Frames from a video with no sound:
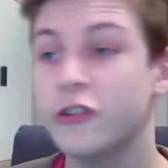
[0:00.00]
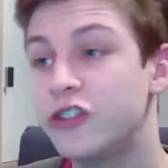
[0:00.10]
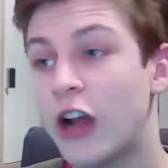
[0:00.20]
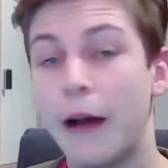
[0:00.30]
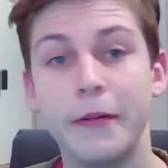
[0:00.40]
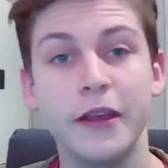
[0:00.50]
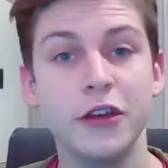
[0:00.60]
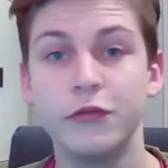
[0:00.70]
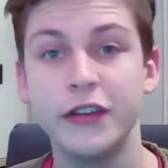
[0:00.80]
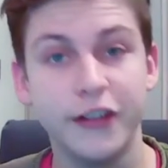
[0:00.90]
Good job by
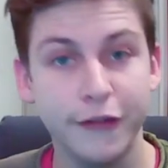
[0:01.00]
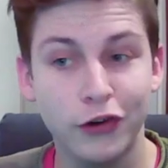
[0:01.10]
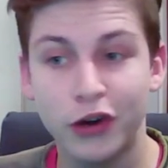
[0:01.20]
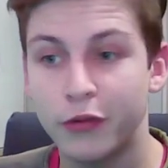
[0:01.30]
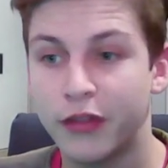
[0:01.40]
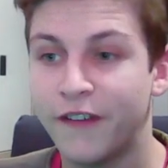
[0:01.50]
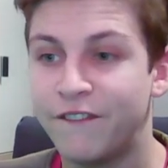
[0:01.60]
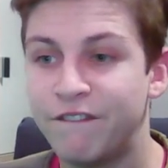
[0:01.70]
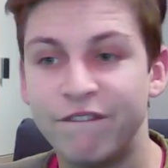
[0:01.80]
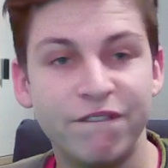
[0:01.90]
you reaching forward with your
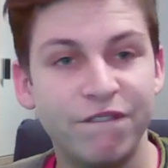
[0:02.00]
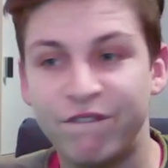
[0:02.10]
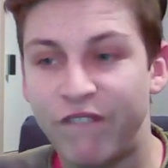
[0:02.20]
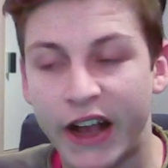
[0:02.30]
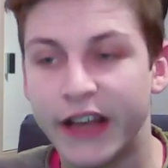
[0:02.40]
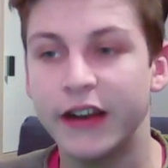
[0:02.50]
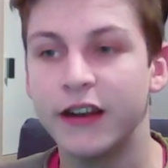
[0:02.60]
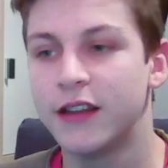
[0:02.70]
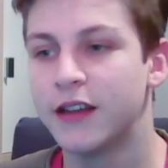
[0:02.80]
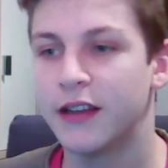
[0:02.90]
fucking.
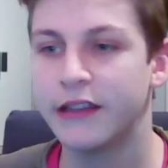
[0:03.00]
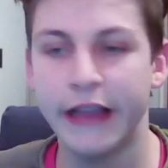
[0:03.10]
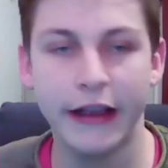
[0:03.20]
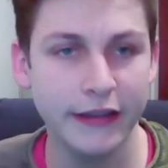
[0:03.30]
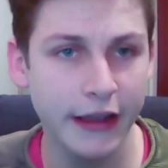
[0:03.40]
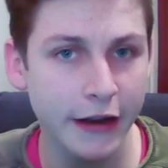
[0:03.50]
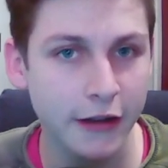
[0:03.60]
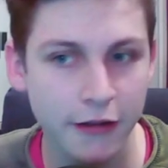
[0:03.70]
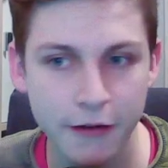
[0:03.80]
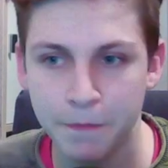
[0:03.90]
Yeah, I
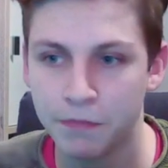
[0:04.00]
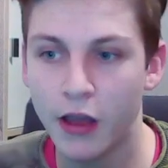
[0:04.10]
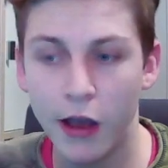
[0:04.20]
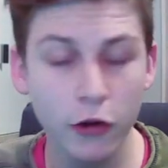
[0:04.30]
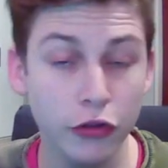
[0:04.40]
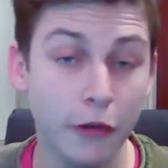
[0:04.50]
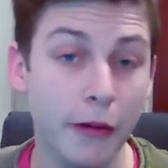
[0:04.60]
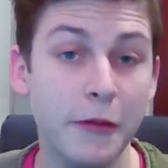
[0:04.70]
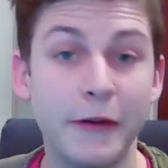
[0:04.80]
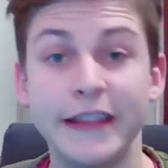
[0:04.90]
did. Uh, good throw
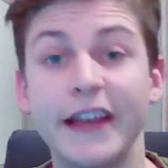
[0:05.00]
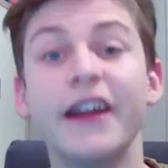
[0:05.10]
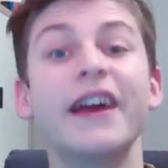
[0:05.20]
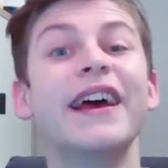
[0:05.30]
by me right there.